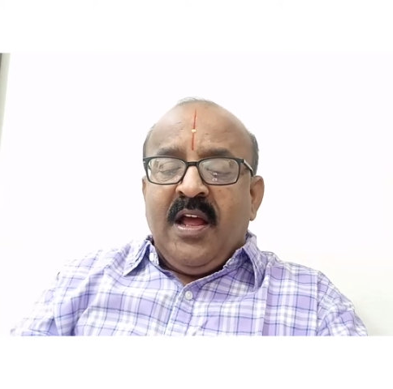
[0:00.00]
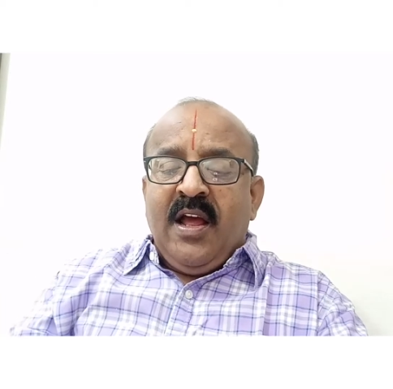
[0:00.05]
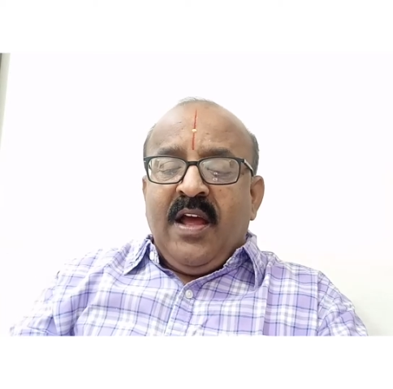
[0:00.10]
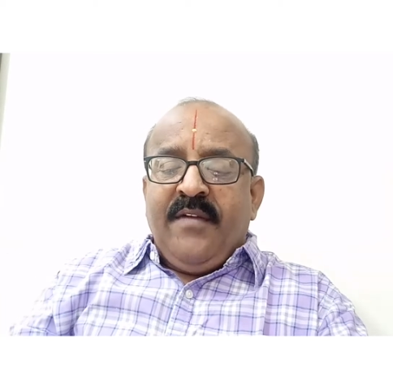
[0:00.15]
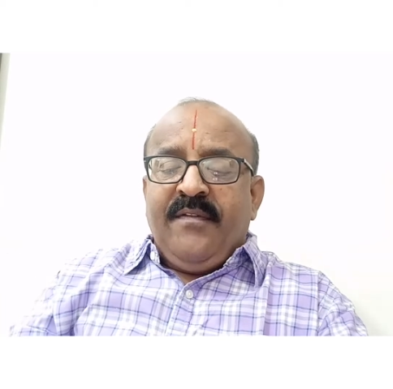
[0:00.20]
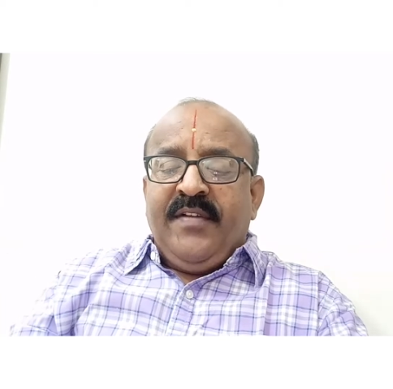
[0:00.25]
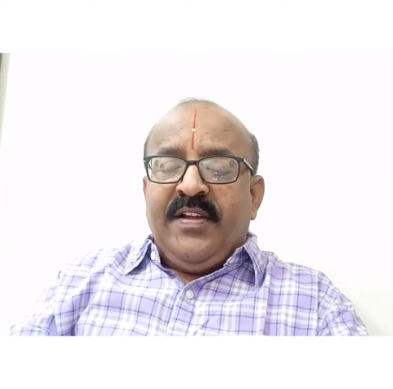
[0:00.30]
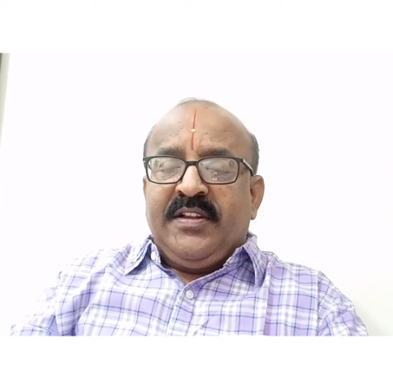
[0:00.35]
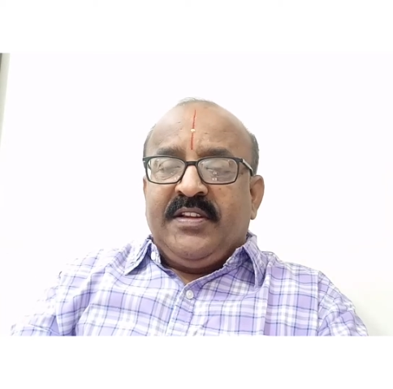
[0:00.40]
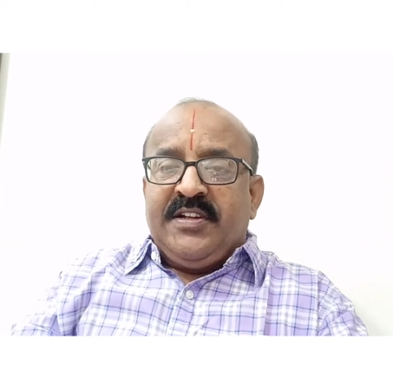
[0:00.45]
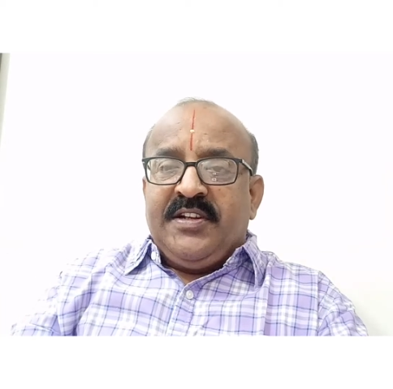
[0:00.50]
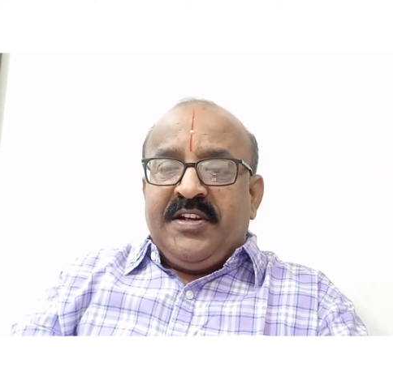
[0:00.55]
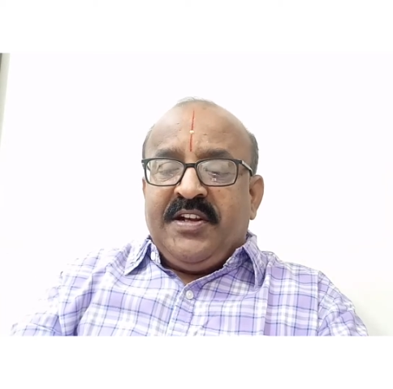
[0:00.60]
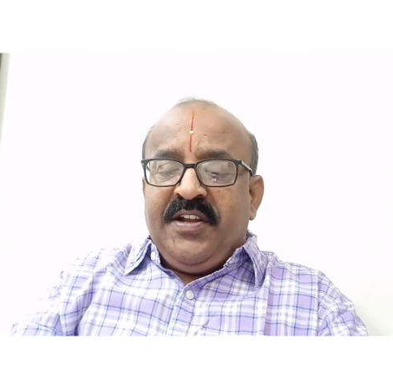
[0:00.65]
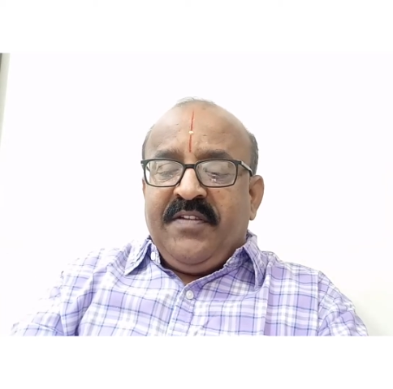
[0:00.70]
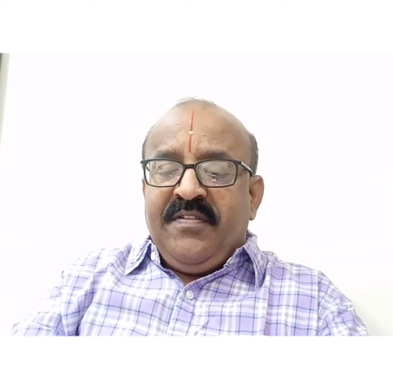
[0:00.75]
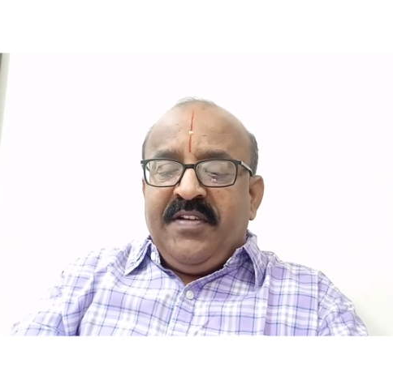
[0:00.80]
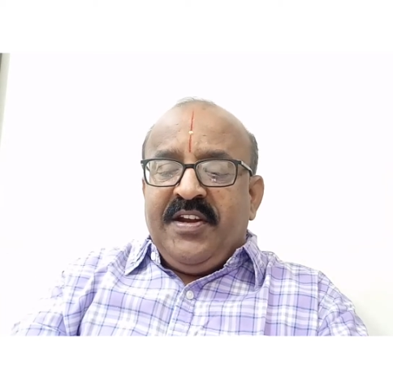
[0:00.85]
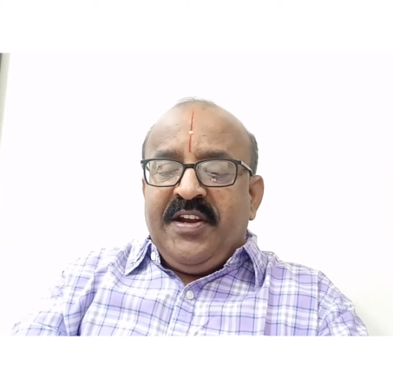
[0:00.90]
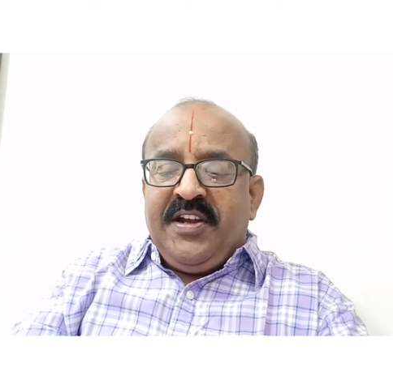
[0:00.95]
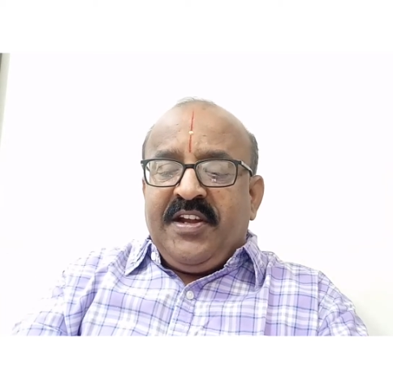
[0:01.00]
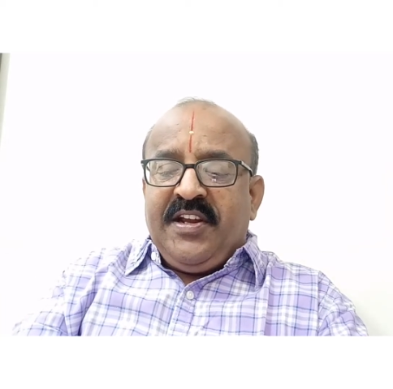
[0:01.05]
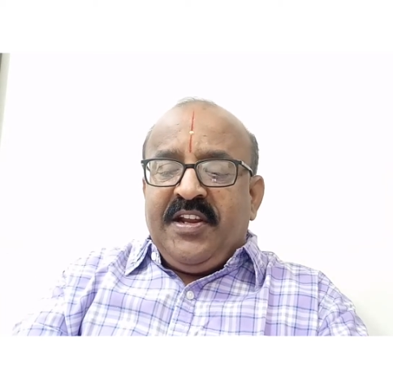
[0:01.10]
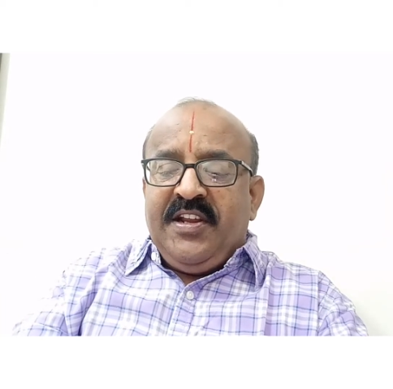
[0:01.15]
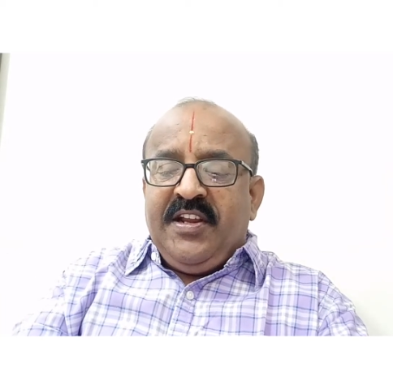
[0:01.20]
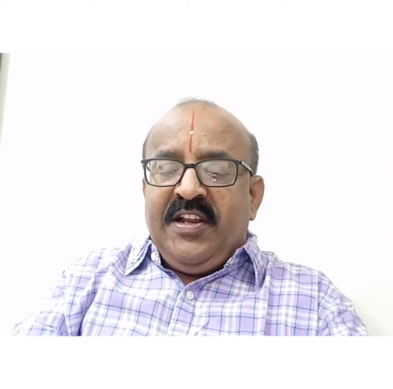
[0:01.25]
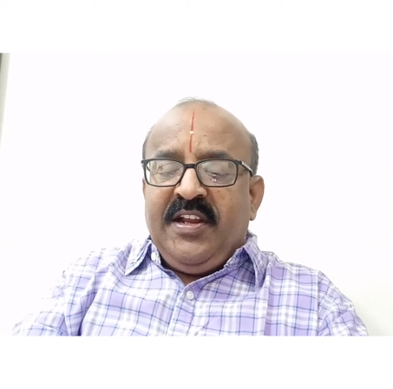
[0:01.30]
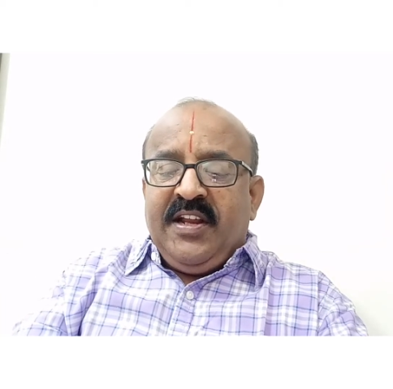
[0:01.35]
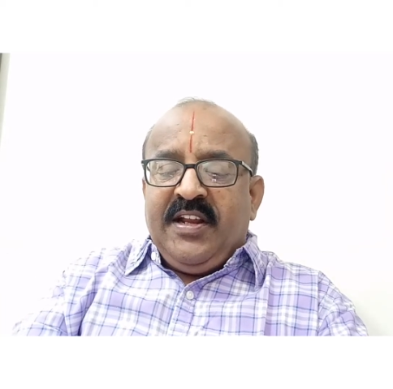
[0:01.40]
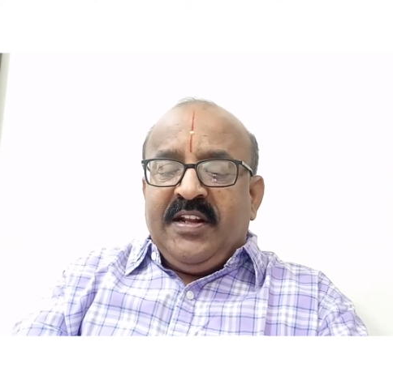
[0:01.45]
with
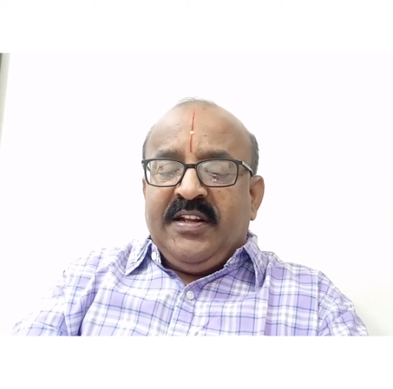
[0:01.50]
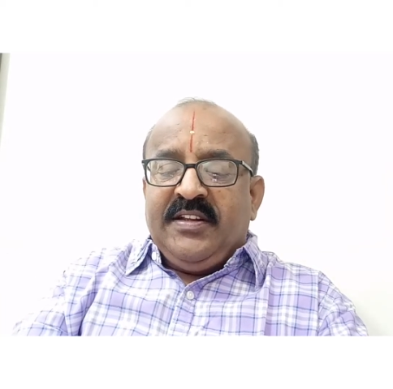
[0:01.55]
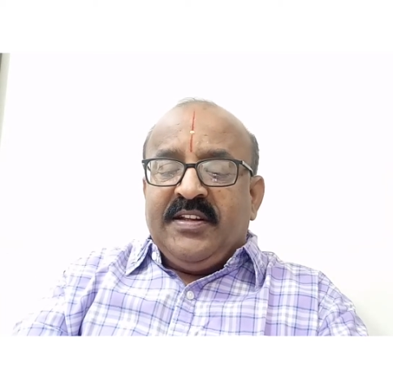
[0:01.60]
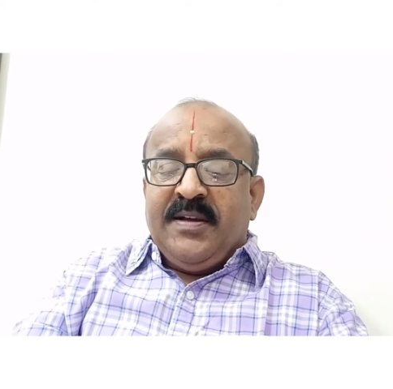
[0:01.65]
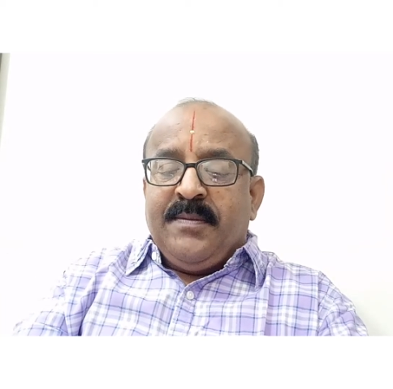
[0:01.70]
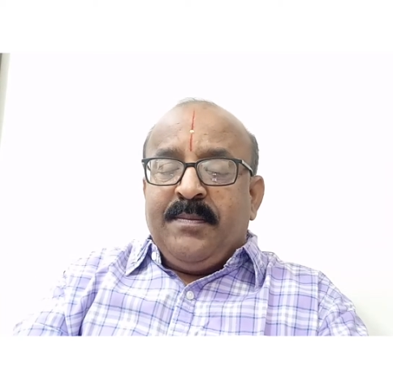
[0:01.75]
divinity in the